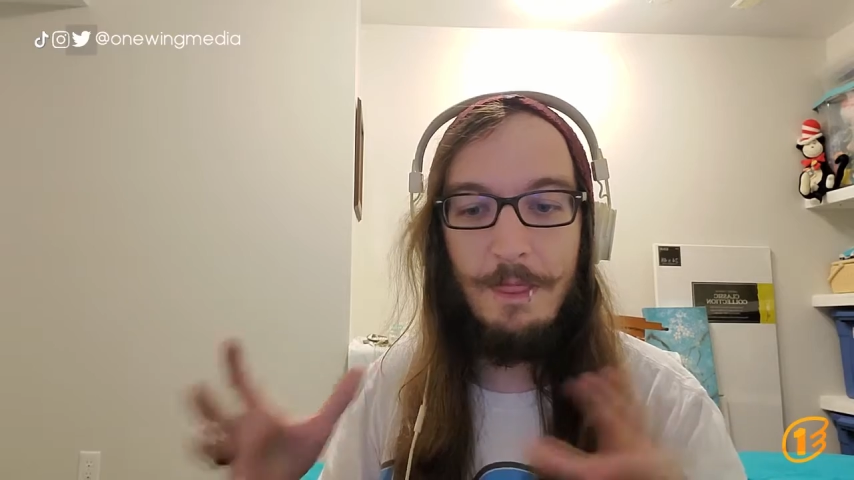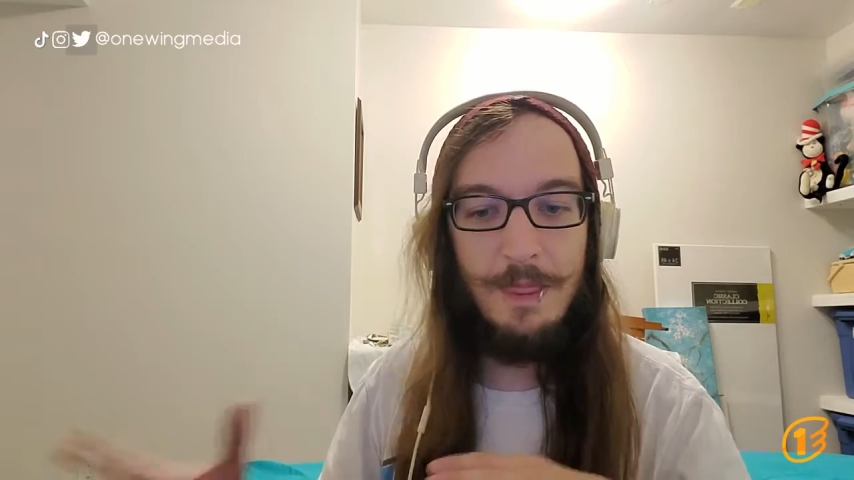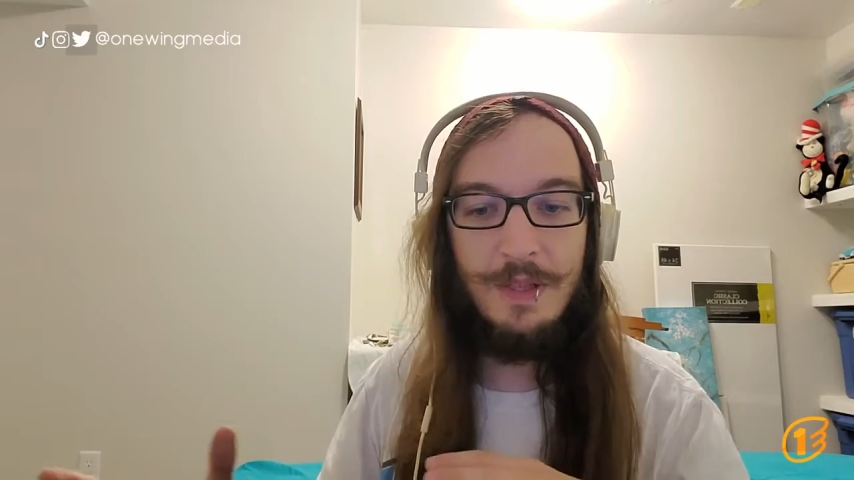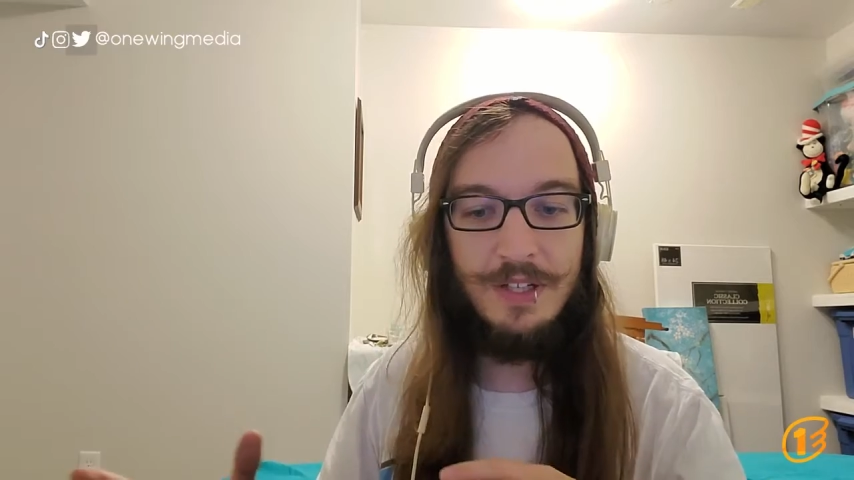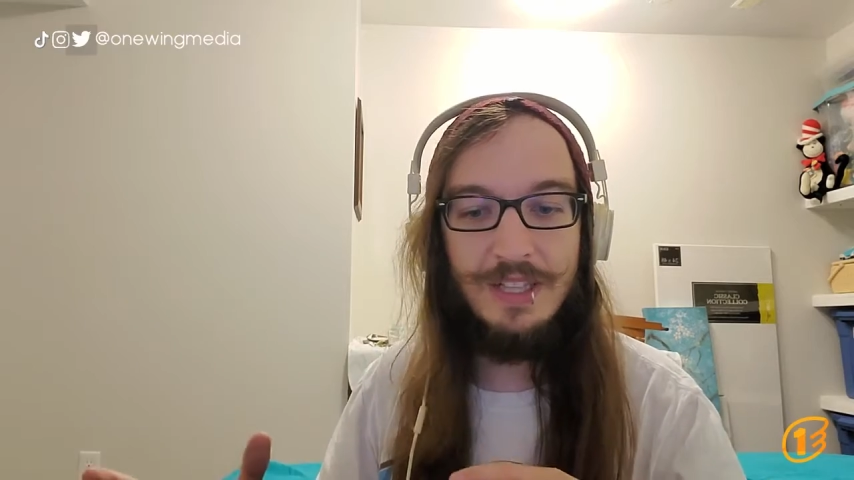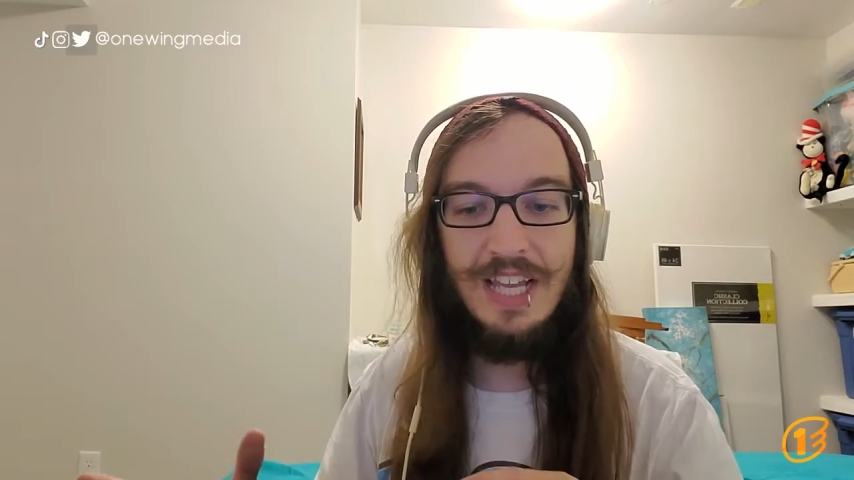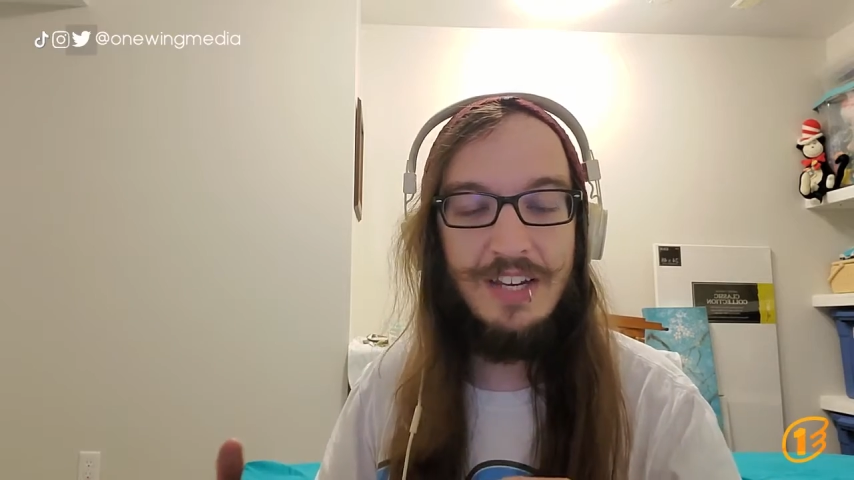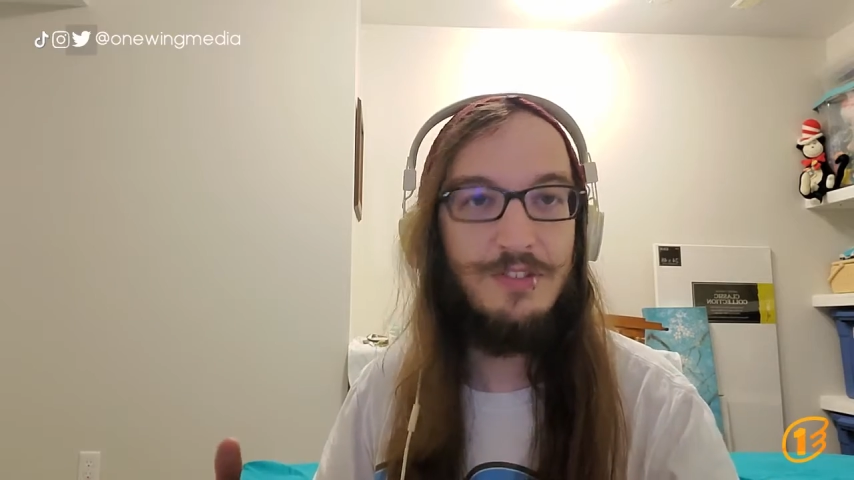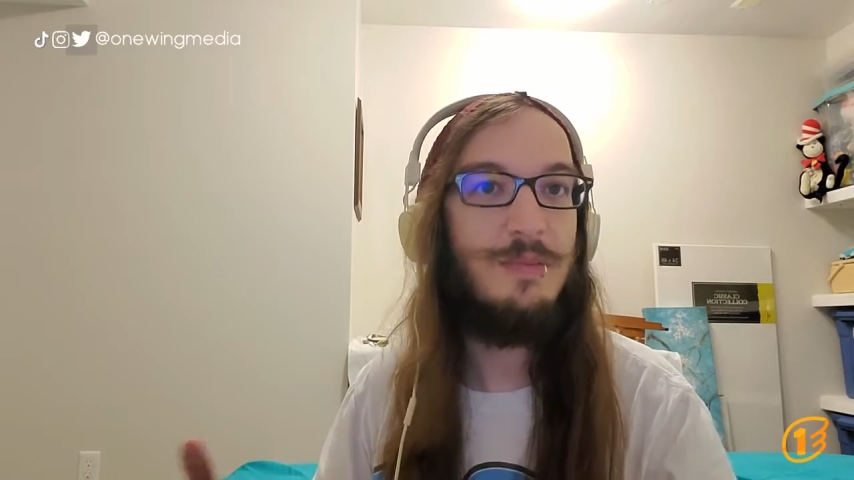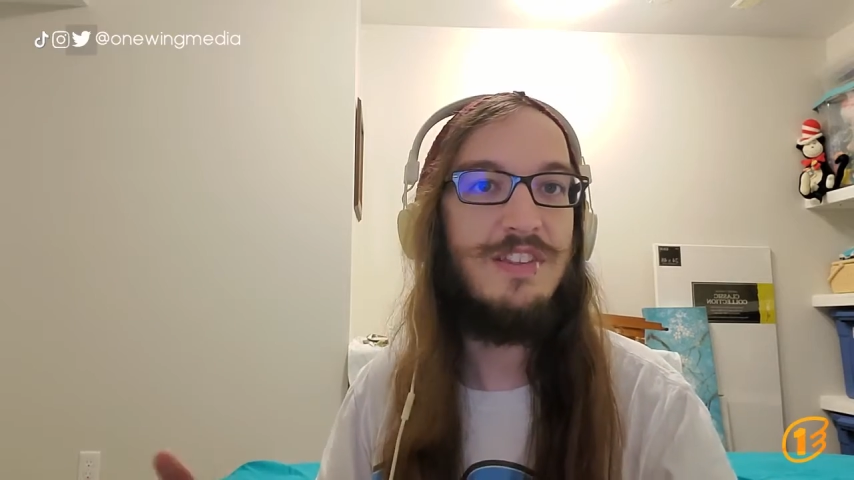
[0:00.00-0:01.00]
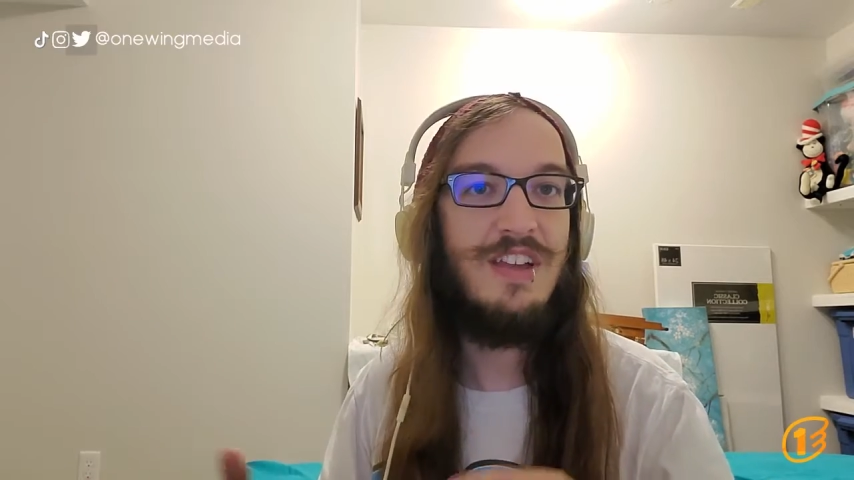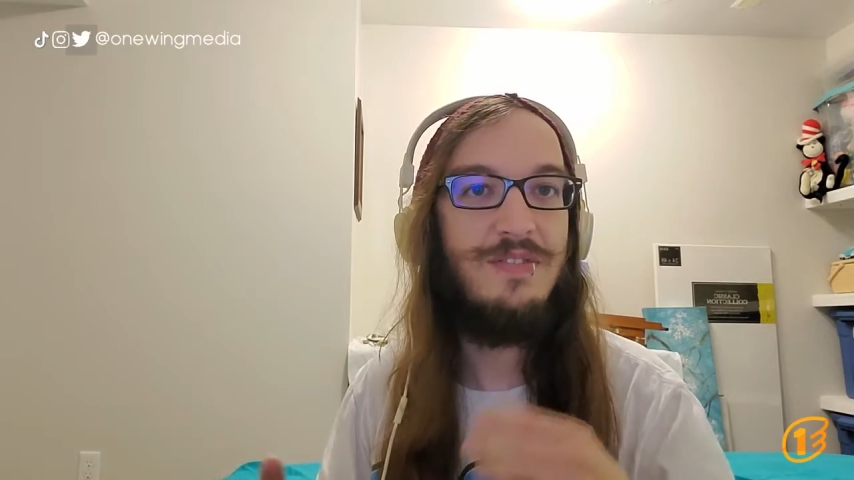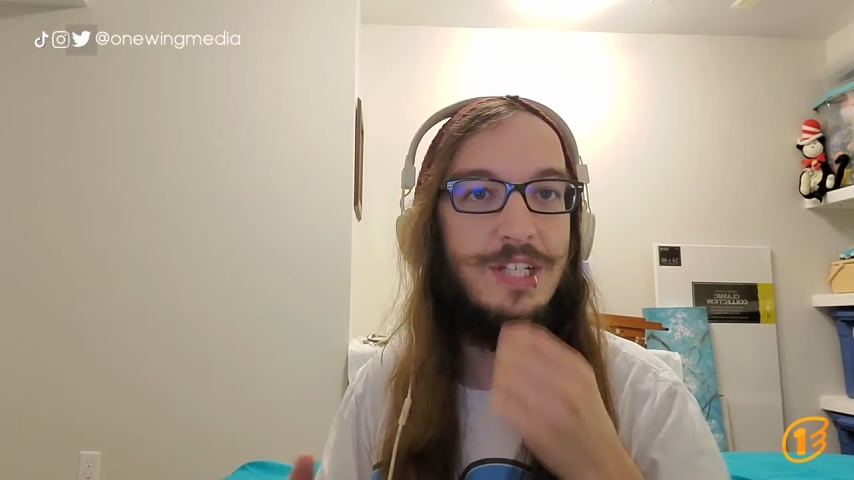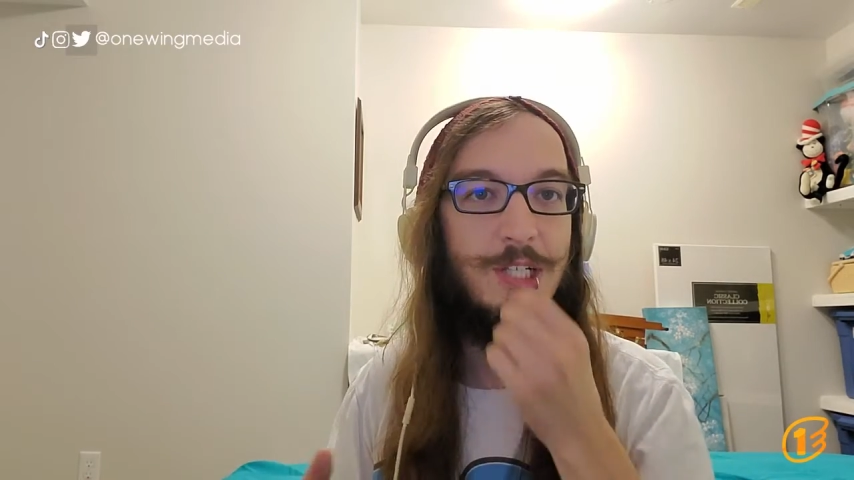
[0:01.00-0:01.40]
the lady from the 70s